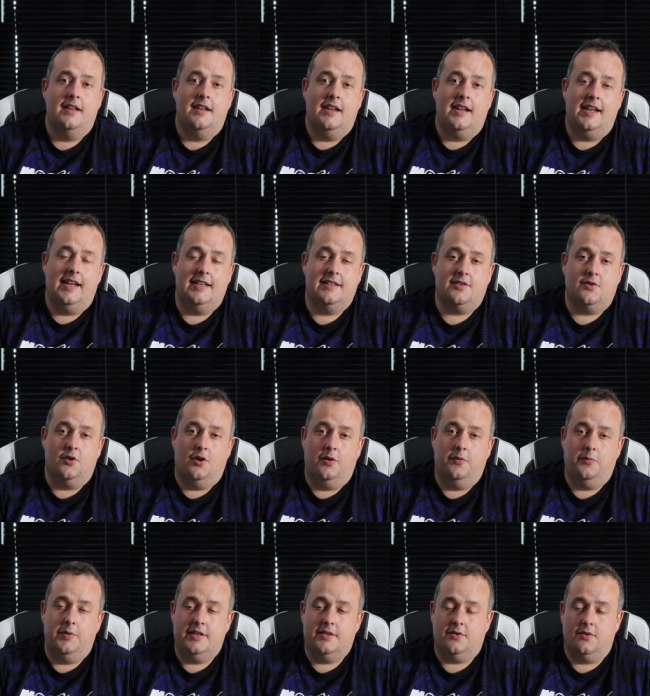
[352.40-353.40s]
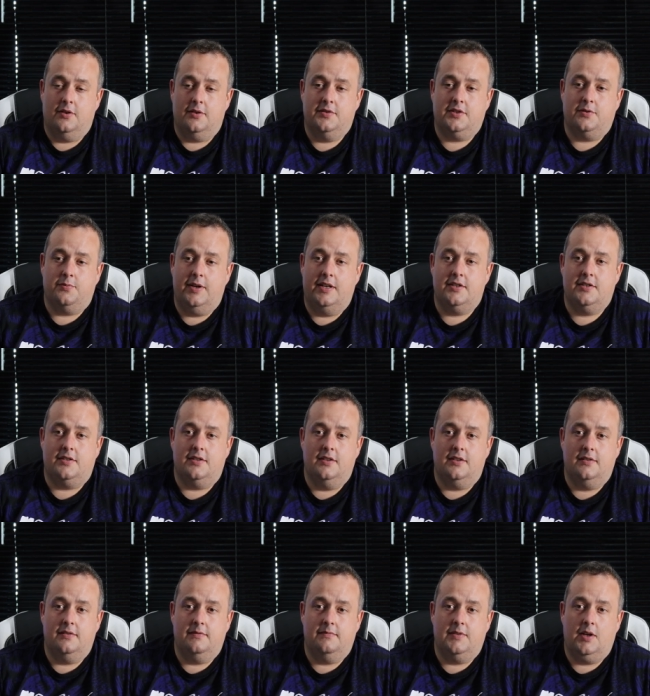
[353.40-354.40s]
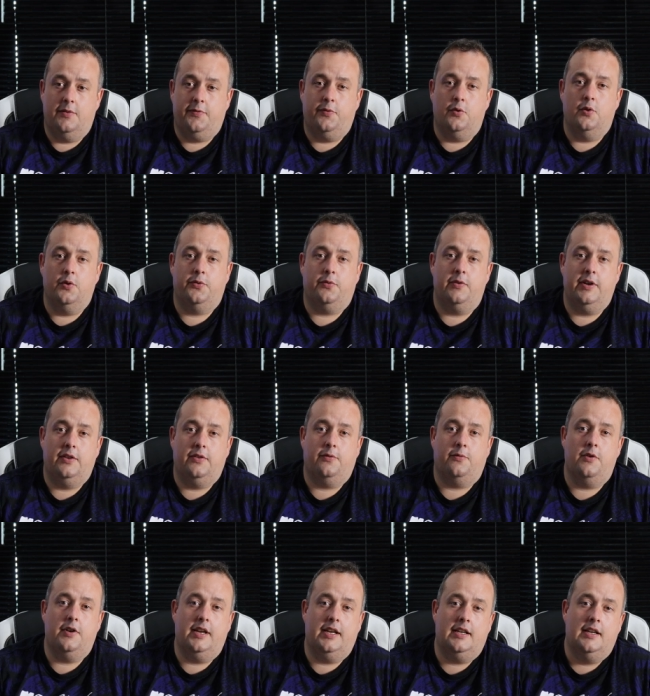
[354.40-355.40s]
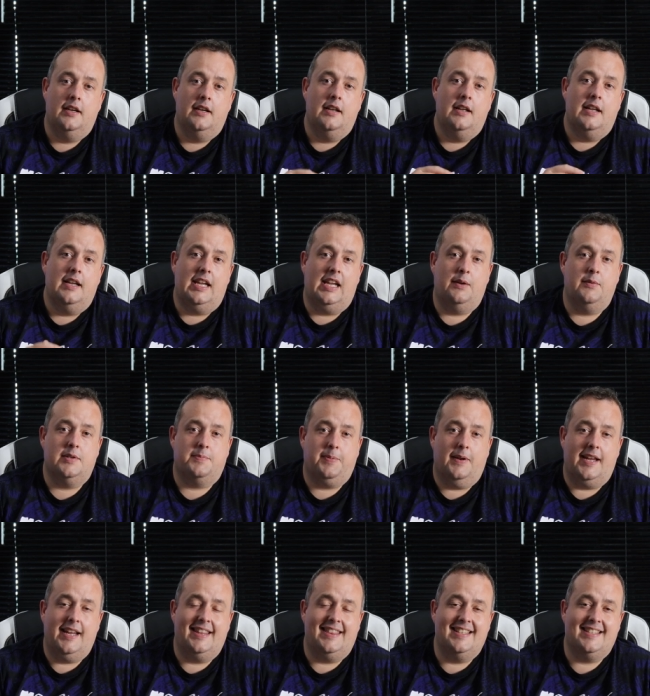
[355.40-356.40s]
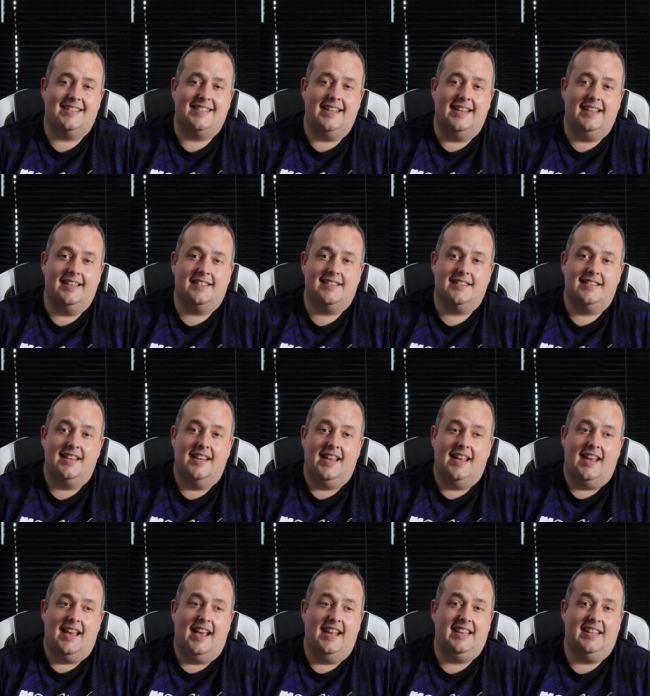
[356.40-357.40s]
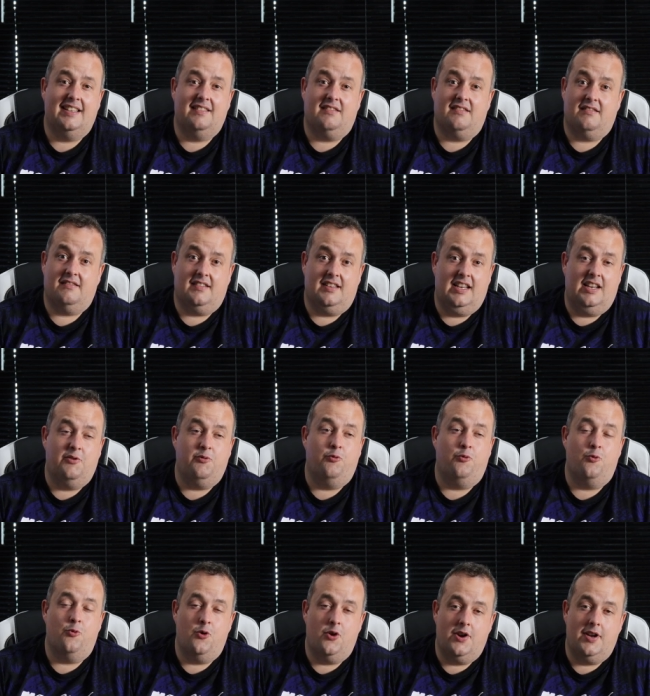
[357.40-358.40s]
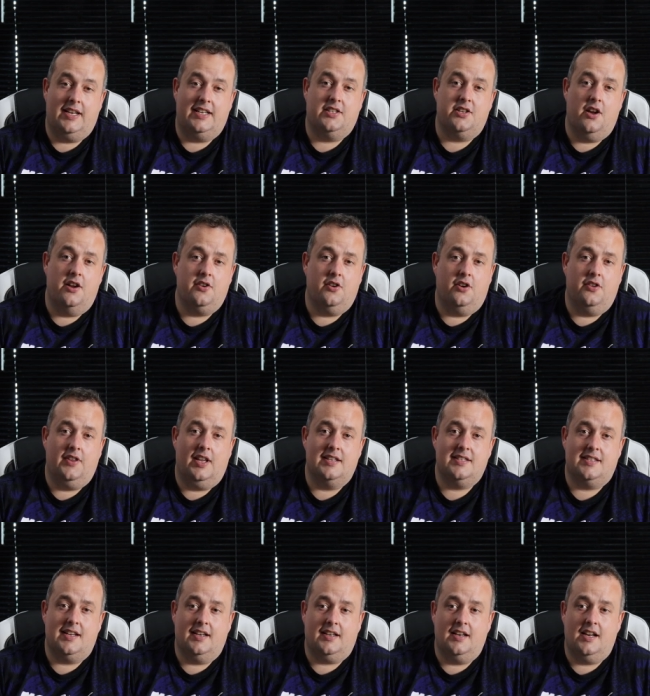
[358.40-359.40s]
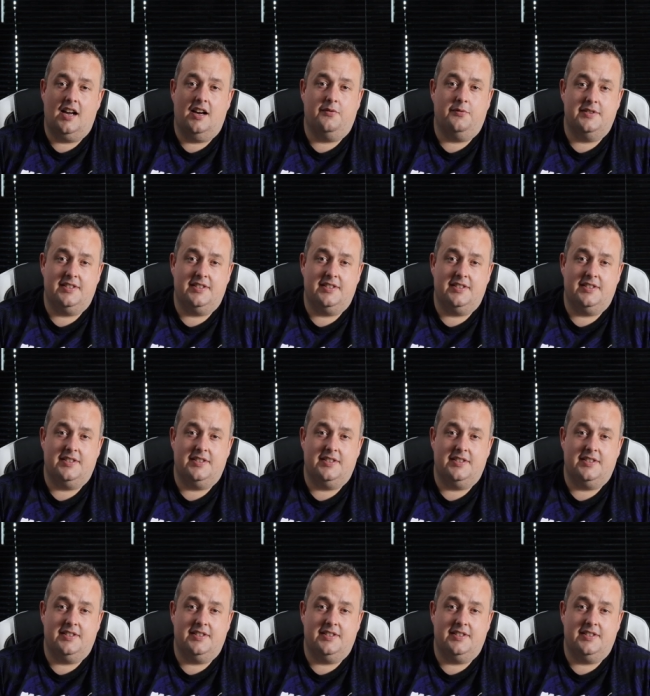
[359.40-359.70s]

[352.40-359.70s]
He sort of we sort of switched to a four three three. He was playing the six, and he he really turned it on that second half. Was